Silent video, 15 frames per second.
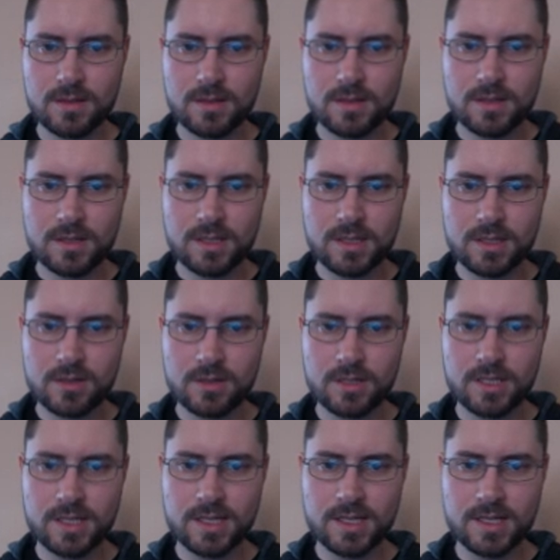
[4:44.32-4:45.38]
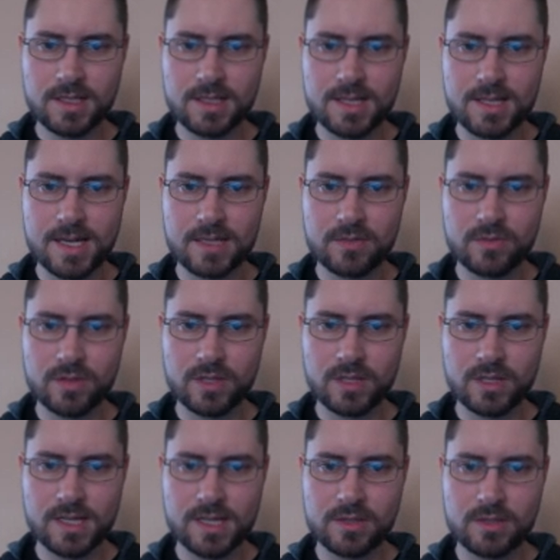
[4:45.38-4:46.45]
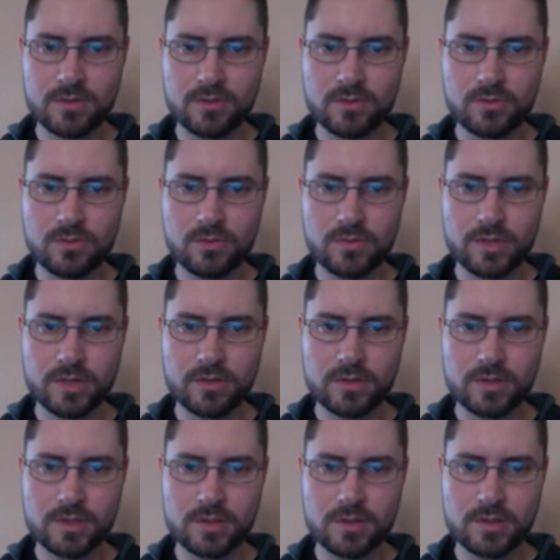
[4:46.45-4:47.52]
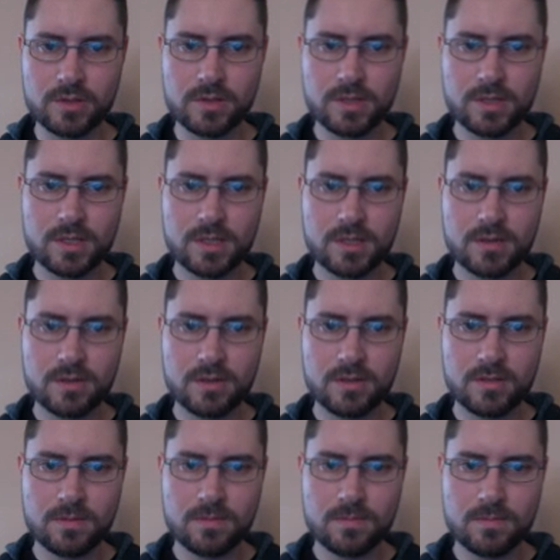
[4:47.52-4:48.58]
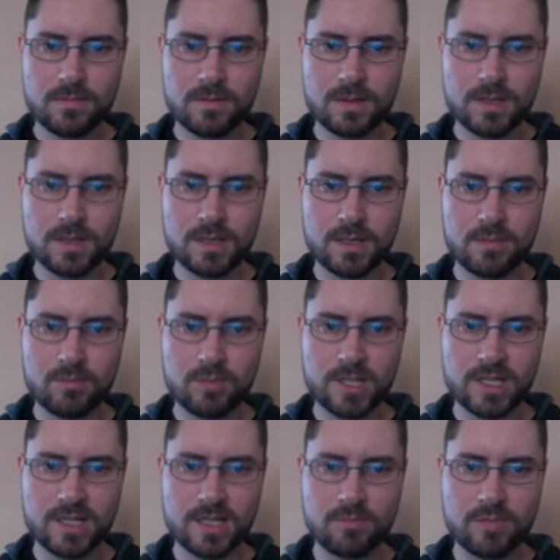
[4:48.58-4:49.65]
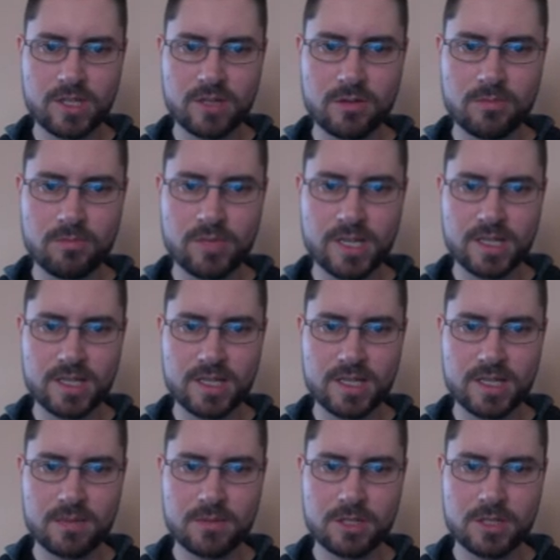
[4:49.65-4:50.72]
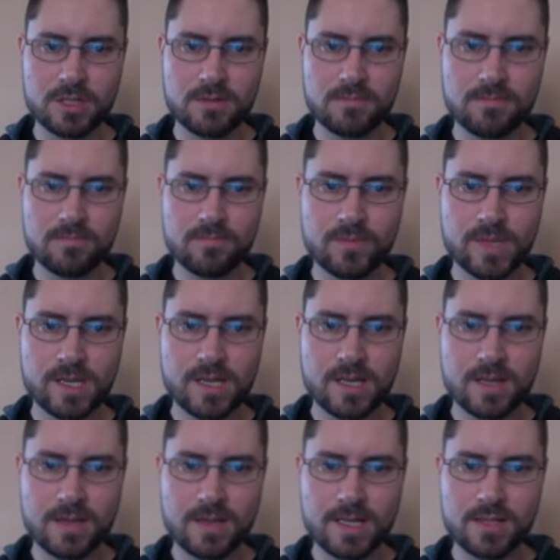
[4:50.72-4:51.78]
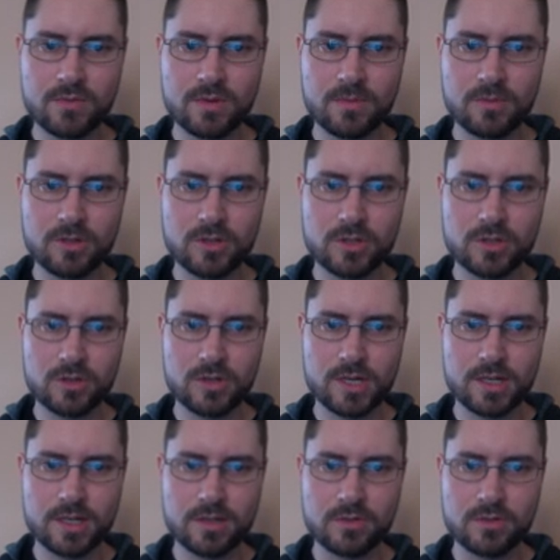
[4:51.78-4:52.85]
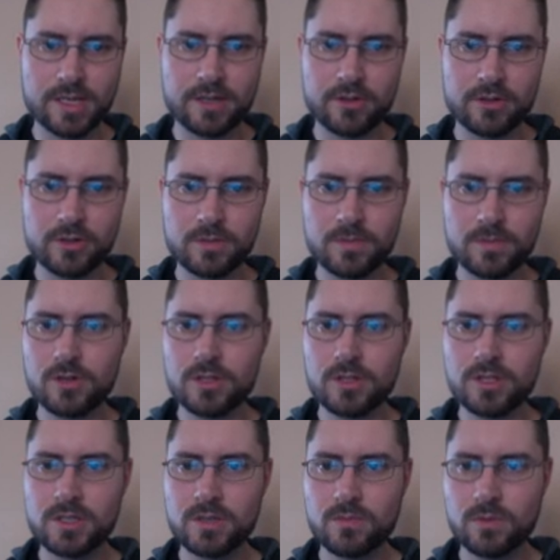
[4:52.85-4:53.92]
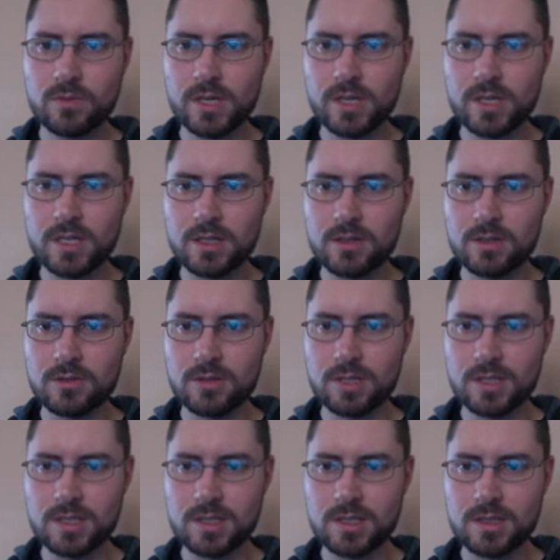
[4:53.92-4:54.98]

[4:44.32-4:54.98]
It's hard to get exact with the lasso tool though, so it might not be your best option. And that's why I'm going to show you how to use layers. But first, we'll go ahead and do this.